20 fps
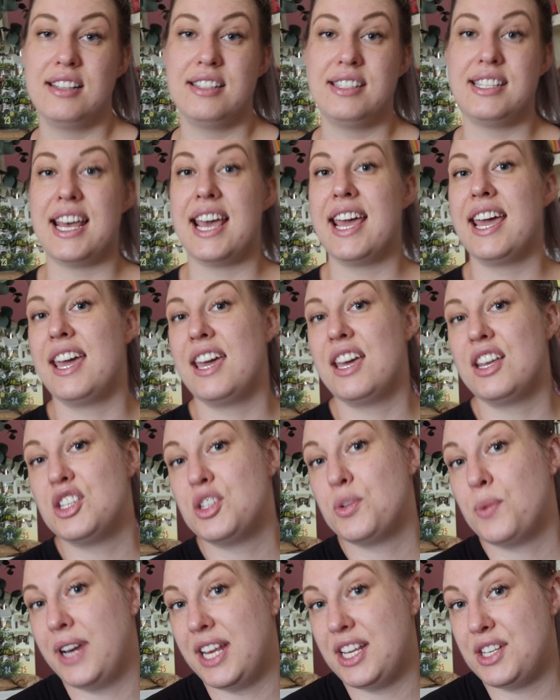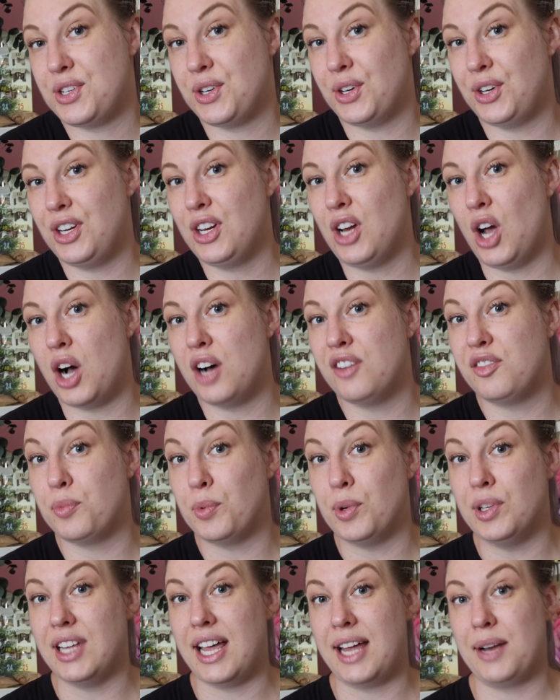Day 22 of
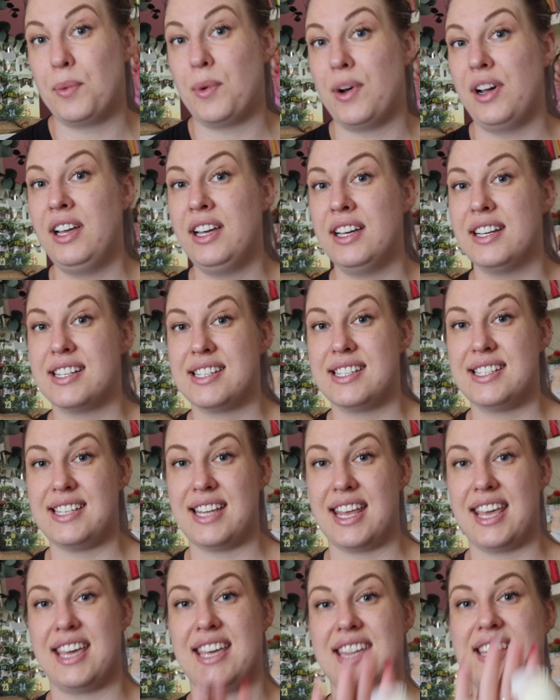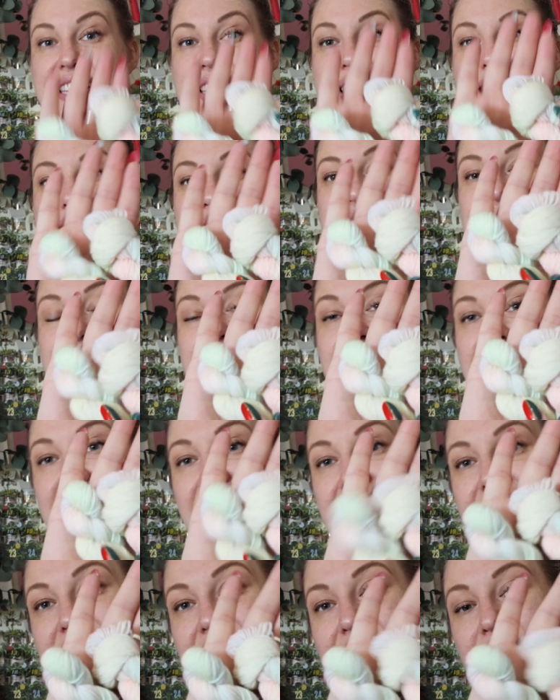Wool and Works is,
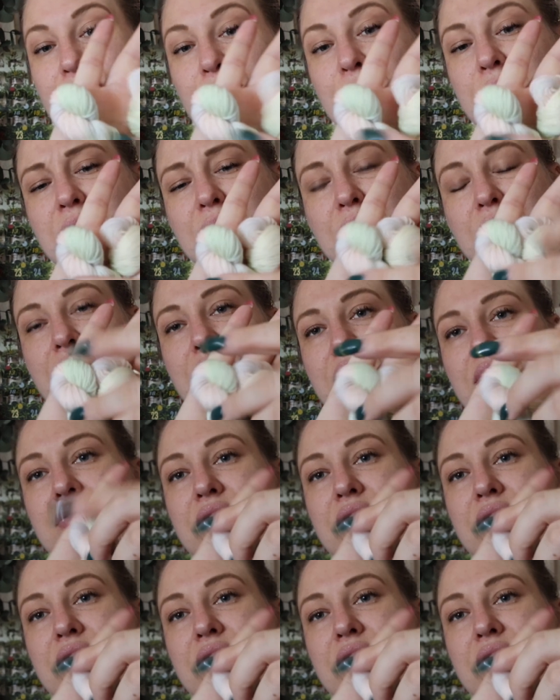ooh,